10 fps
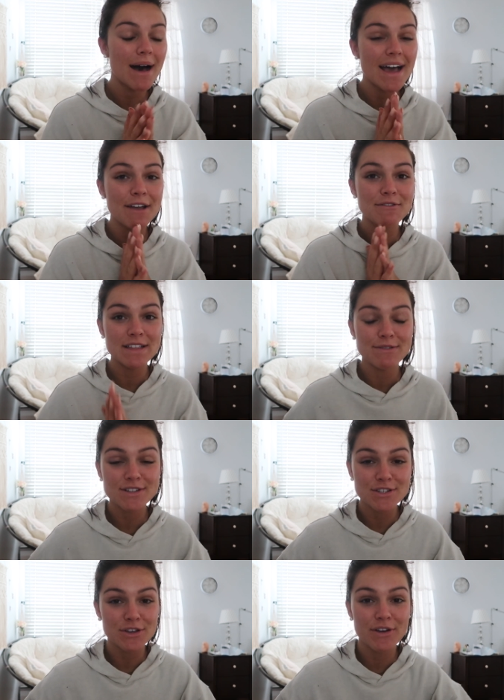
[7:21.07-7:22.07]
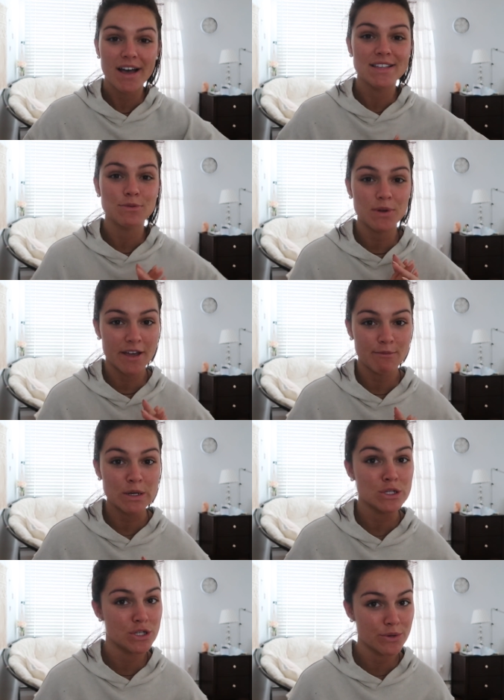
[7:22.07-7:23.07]
But I really want to show you guys what I've
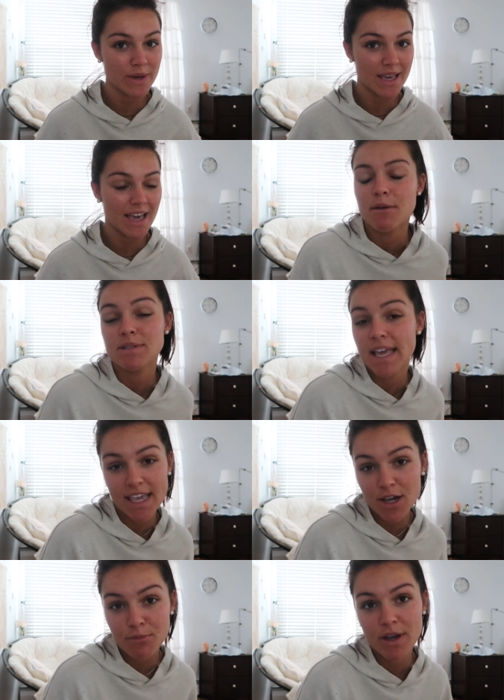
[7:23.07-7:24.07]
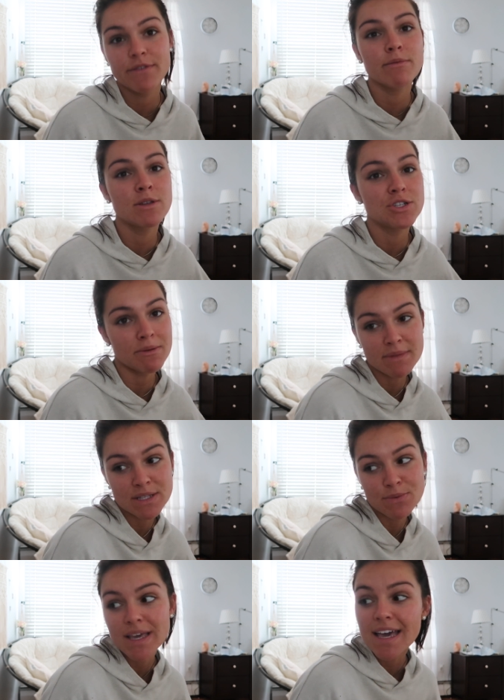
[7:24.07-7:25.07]
been doing. I'm taking a break from the gym
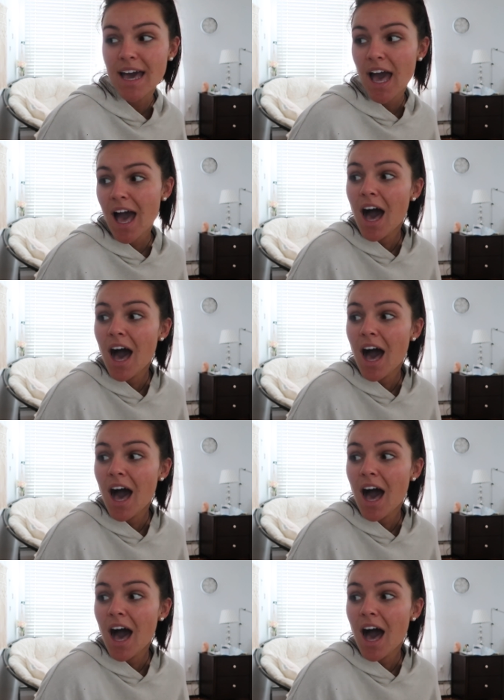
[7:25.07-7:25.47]
this week.